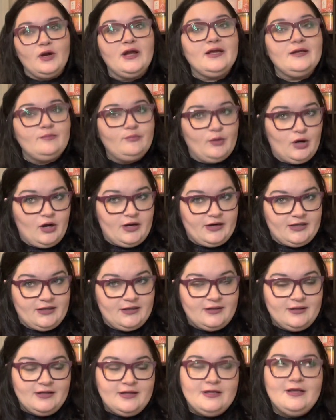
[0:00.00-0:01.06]
I had bought
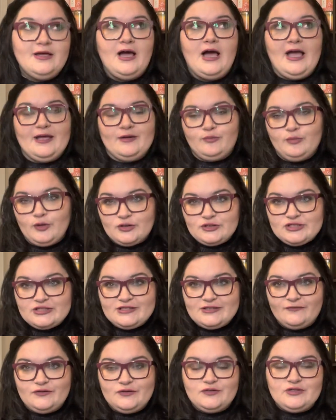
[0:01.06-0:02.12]
it, I had purchased
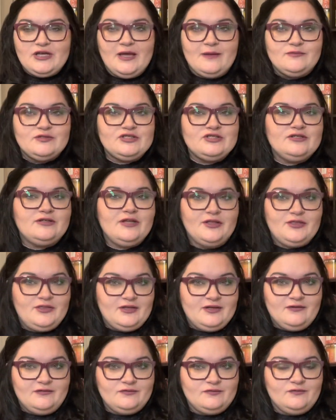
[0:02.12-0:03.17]
a few times,
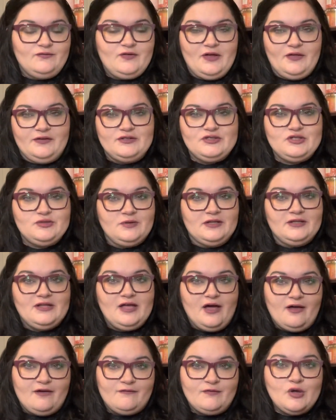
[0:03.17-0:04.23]
nothing fell into a
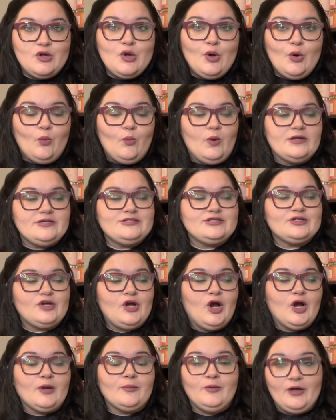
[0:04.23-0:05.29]
love, was
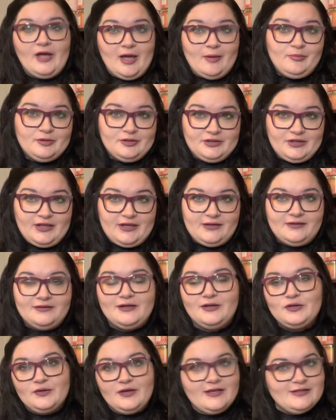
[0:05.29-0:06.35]
Caramel Apple Lane. Now
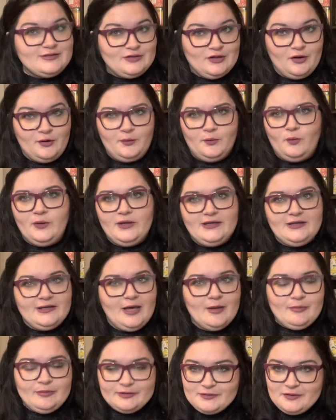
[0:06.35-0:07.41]
you guys know, Wicked
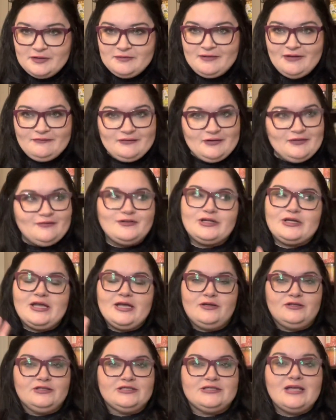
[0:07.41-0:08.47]
Apple is my favorite
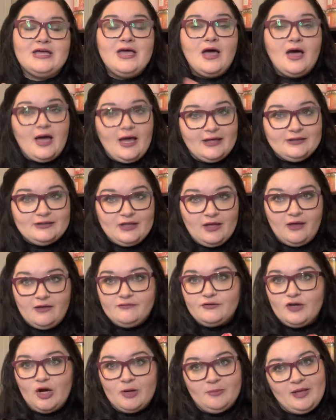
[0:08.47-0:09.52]
candles. I
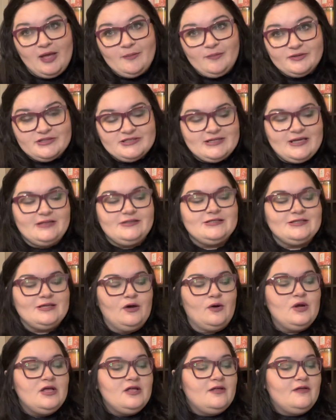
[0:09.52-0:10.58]
love caramel apple scent.
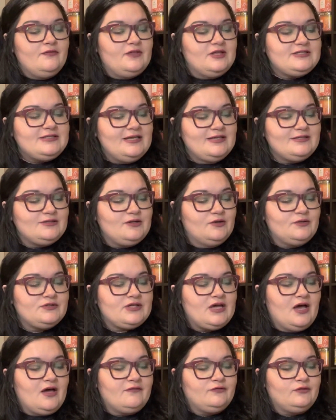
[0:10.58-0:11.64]
So this has notes
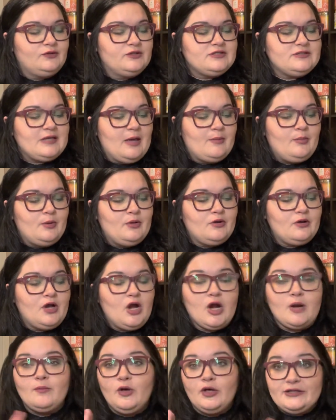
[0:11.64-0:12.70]
of crisp apple,
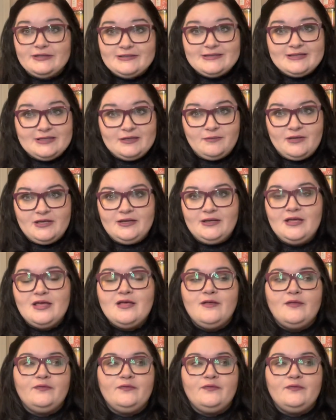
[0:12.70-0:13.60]
caramel, and cinnamon.